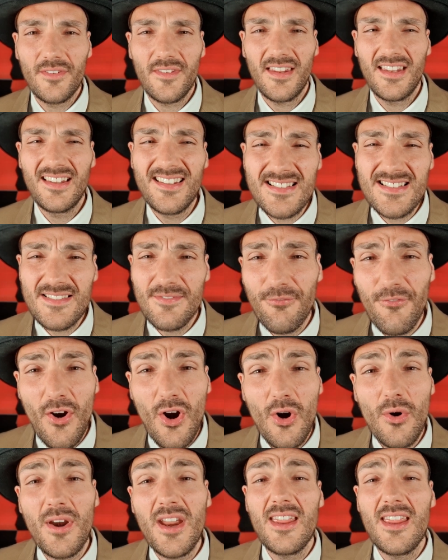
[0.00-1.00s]
It is
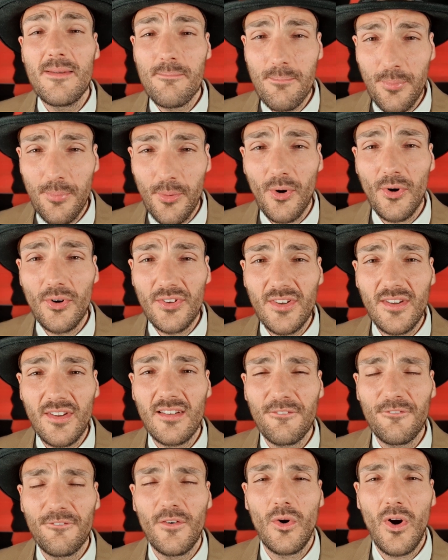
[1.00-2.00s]
very
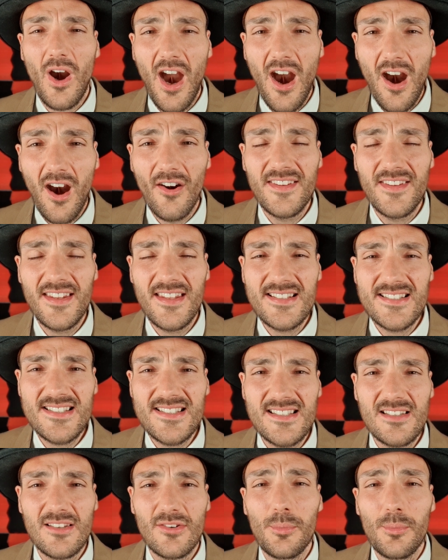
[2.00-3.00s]
important for artists
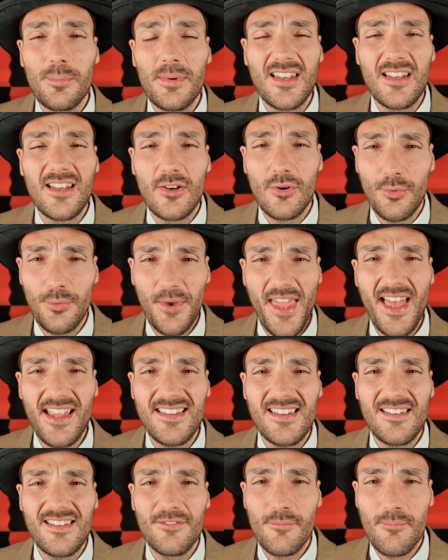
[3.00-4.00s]
to be
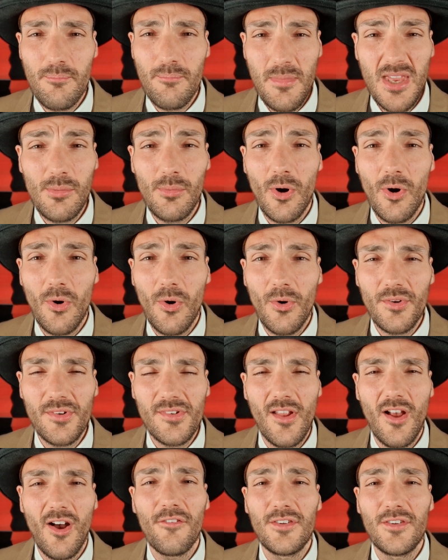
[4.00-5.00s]
creative
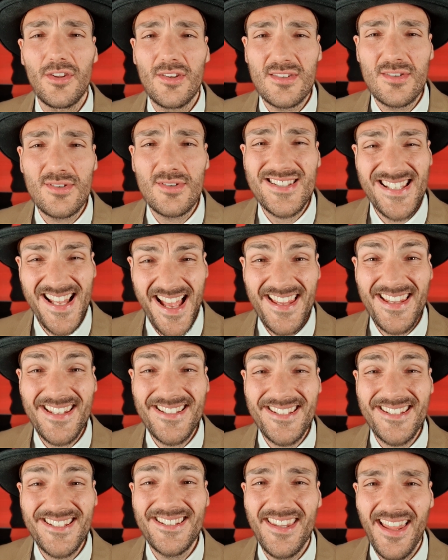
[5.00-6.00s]
mirrors of the
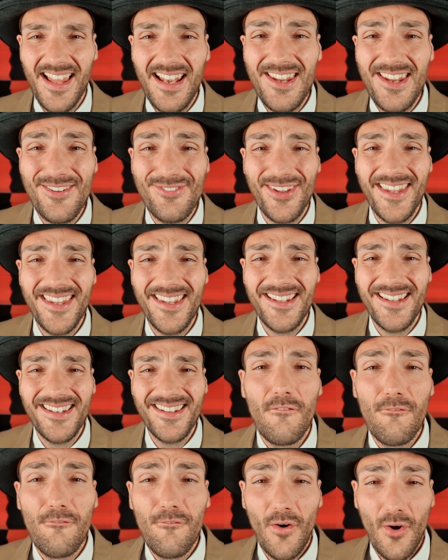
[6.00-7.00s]
society they live in.
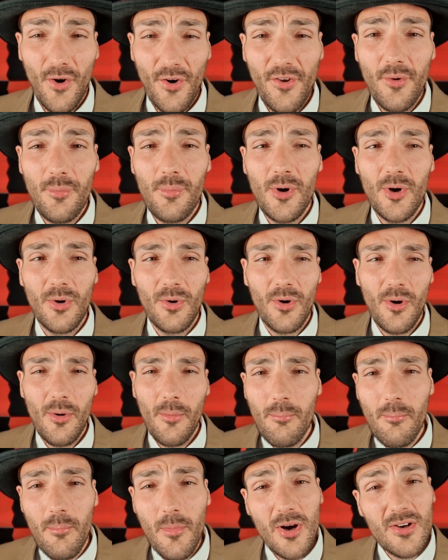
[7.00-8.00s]

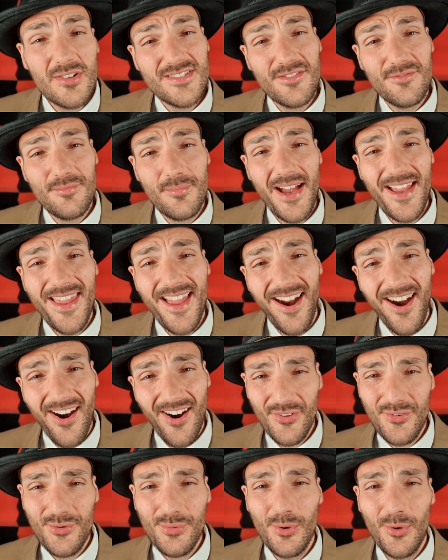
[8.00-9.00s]
Furthermore, most of my
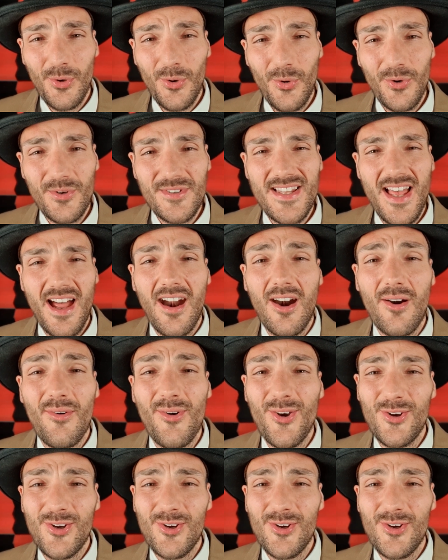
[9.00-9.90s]
artworks are a